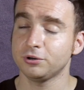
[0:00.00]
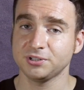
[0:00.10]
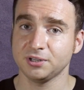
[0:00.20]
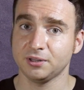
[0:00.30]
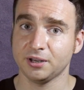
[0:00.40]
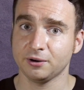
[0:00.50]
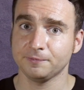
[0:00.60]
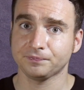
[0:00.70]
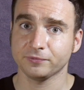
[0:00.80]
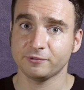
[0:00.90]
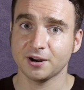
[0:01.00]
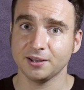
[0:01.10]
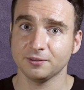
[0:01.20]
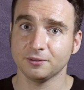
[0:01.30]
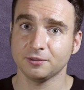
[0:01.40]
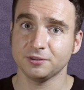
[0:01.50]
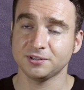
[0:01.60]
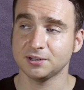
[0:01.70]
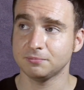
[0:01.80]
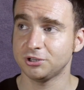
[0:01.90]
person there, right?
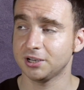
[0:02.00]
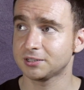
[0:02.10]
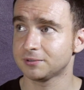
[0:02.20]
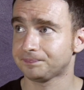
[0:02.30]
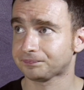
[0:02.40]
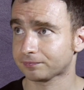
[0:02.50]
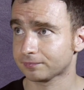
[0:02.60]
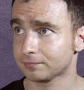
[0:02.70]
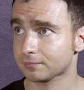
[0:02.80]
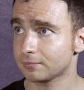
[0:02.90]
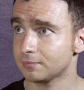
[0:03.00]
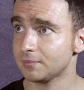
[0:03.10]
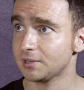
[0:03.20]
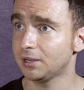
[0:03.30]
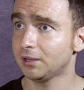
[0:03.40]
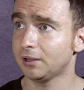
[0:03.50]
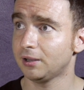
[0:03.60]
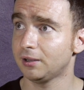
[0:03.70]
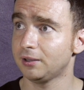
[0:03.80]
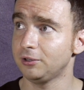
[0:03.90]
The subject,
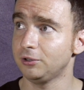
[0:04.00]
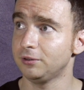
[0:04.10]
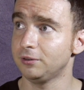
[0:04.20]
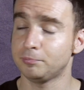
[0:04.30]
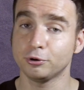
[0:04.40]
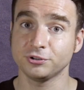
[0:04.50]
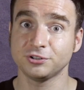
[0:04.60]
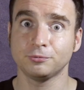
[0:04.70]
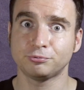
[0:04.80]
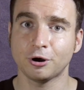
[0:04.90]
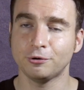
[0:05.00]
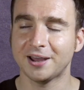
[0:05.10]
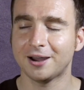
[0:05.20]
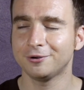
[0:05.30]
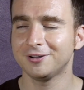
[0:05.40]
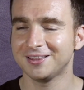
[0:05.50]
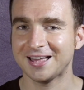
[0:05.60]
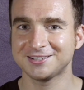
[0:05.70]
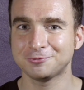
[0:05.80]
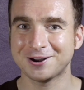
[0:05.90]
the personal pronoun.
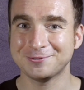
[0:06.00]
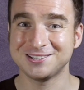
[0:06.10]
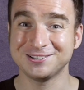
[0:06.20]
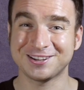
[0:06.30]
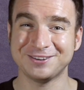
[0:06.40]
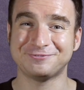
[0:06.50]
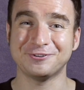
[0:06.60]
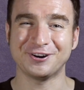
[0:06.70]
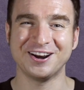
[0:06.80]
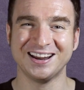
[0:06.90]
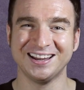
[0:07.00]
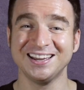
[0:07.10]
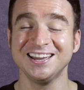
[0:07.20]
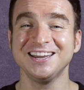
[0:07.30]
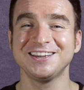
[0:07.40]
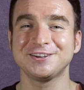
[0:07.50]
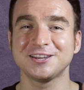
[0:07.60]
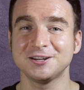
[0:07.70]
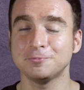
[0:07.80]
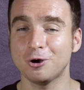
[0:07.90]
That's what I was looking for.
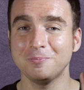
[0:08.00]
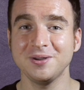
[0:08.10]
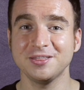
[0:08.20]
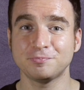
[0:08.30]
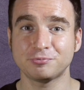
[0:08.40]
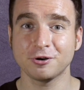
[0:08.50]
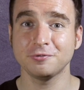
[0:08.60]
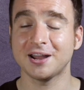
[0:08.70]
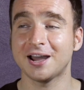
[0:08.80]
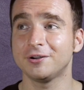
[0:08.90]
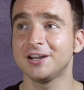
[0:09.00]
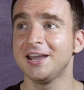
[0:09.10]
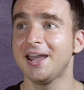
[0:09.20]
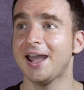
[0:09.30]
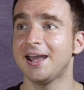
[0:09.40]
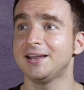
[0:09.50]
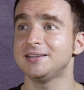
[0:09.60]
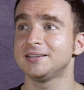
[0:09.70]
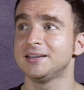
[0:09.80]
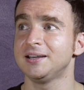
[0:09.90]
You can omit the pronoun
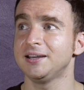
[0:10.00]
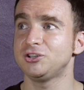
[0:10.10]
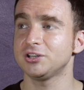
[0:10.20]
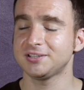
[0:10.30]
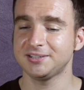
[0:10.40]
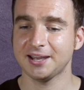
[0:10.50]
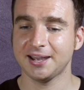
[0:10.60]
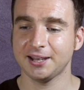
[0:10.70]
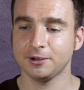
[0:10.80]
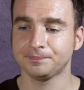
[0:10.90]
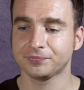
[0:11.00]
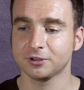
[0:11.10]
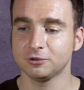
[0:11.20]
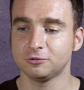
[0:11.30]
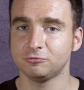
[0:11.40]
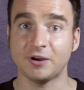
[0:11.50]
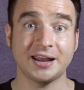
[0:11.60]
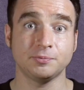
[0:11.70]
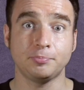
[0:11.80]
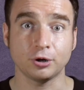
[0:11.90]
and just say
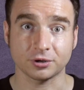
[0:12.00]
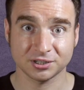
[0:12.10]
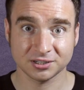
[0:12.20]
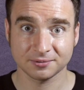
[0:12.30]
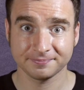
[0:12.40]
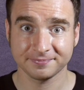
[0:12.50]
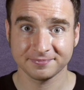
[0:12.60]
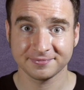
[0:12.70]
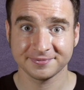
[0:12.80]
read books.